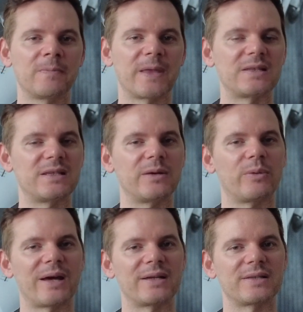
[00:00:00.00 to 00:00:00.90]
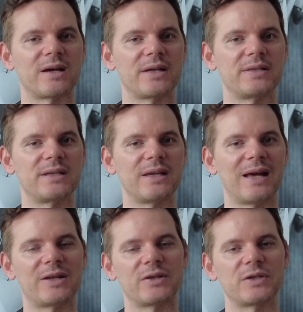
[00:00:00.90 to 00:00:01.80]
that deal with anxiety
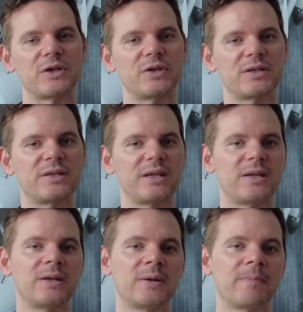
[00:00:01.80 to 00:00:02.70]
and uncertainty.